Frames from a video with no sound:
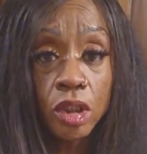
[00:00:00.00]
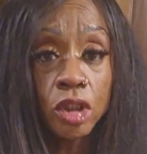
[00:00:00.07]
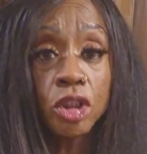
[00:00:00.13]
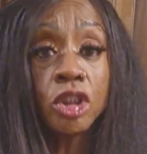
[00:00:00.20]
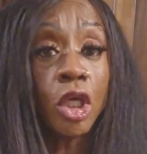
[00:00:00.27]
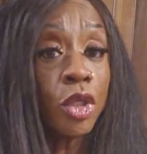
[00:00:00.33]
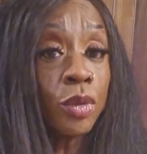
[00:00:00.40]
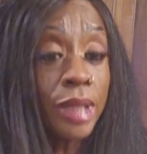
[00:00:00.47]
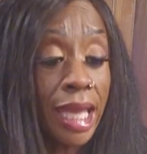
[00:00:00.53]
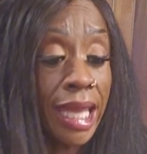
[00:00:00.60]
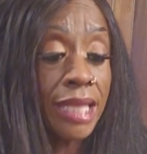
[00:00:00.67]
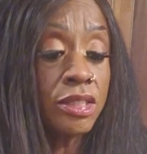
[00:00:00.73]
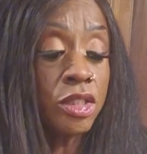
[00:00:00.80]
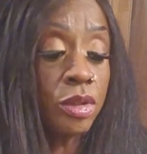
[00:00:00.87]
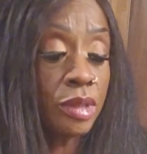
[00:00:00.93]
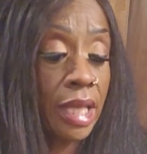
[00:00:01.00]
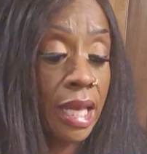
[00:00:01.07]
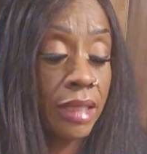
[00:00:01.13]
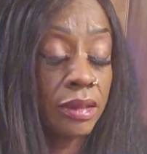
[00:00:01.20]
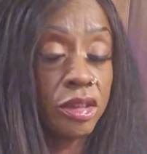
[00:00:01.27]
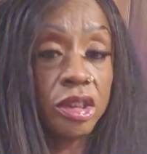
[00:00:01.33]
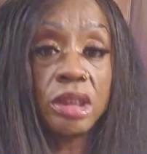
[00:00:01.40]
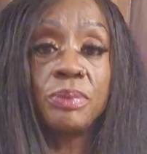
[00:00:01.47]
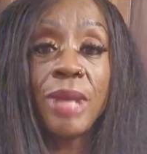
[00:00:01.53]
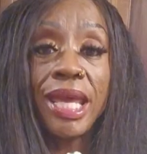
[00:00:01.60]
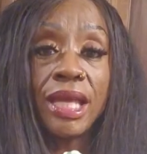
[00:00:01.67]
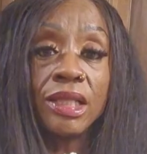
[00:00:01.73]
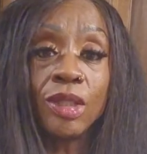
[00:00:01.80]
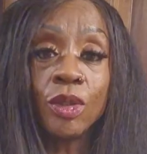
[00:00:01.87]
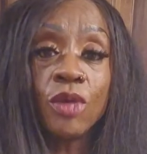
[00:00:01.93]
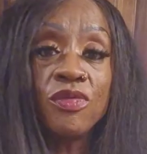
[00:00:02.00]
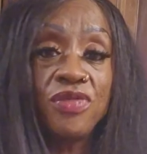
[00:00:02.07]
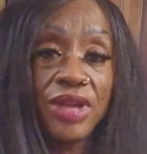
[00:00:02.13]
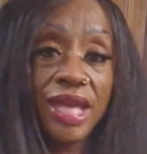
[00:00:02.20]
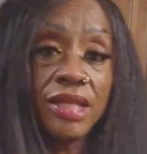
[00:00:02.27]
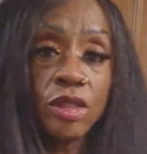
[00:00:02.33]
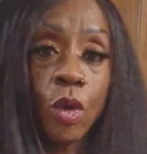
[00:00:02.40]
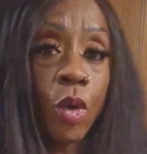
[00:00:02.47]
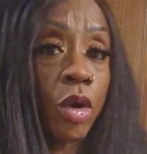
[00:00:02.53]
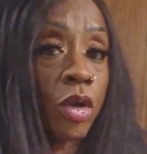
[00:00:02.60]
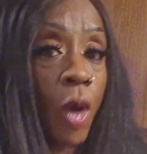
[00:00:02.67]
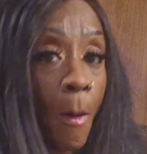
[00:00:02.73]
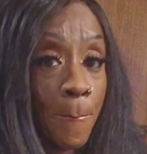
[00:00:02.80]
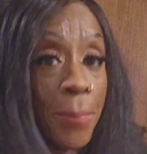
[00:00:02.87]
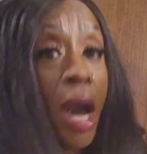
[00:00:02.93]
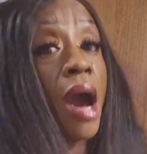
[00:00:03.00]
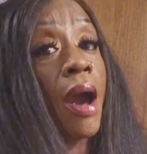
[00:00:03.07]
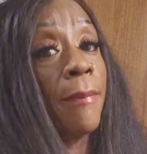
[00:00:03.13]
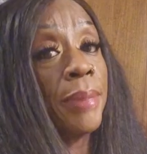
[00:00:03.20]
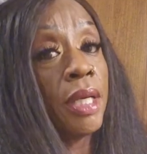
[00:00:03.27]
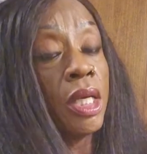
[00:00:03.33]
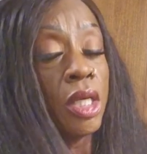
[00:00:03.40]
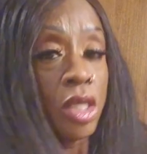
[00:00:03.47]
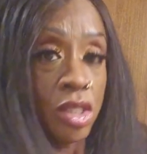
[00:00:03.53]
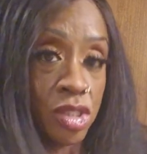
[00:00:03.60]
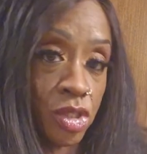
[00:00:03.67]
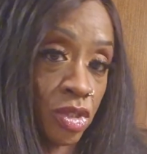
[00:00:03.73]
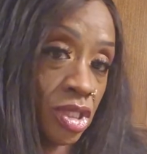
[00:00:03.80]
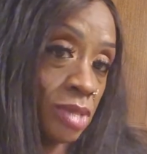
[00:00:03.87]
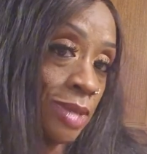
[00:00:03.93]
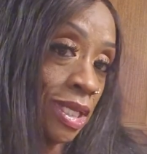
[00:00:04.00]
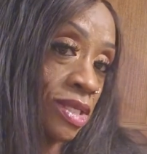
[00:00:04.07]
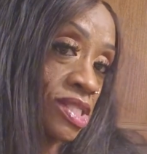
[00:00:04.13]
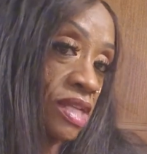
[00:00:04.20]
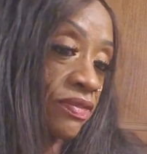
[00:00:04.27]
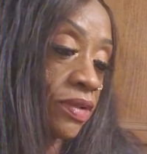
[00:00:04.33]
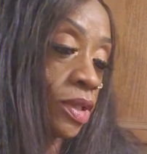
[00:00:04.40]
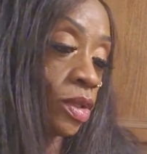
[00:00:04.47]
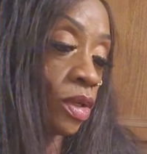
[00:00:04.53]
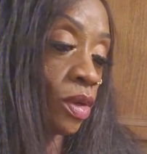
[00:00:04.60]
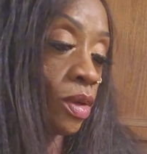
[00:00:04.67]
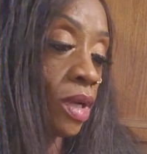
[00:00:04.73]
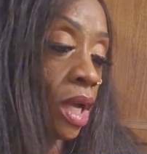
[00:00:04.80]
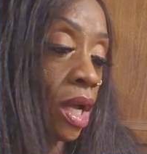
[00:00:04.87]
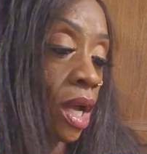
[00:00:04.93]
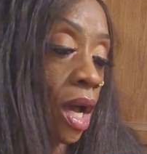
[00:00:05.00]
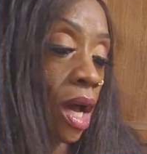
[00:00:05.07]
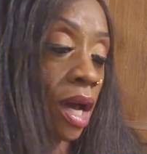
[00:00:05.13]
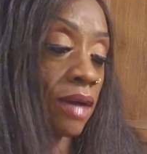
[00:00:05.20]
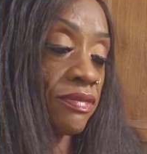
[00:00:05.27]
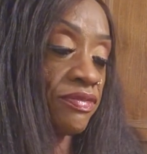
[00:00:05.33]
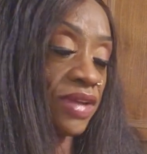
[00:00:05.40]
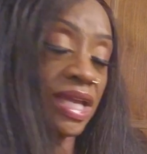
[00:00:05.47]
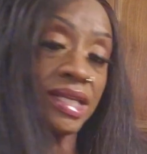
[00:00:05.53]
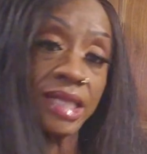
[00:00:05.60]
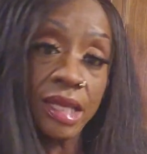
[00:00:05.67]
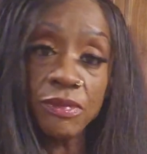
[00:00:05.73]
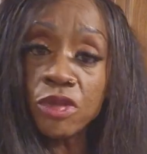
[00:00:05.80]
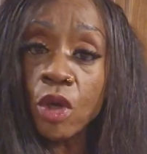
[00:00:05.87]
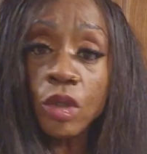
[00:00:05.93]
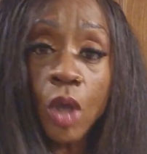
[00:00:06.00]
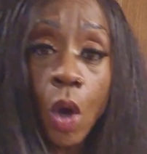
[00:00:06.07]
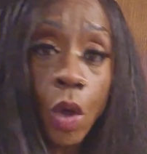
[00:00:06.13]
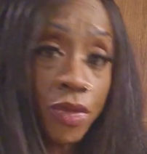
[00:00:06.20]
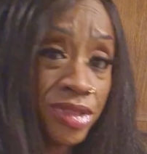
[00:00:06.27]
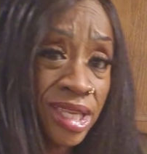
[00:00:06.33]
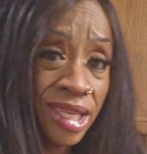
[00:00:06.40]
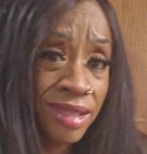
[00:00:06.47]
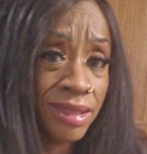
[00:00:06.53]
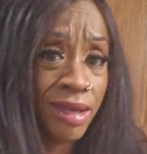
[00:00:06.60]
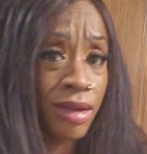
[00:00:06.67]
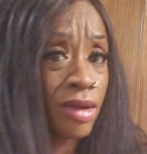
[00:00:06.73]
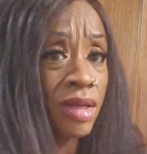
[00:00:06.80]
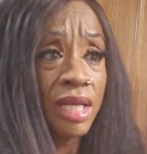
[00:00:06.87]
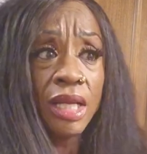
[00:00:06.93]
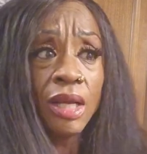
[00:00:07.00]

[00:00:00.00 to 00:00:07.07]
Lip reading: So you can do that. Just make a little vent or it'll pop. So just make yourself a little vent and throw the whole thing in there.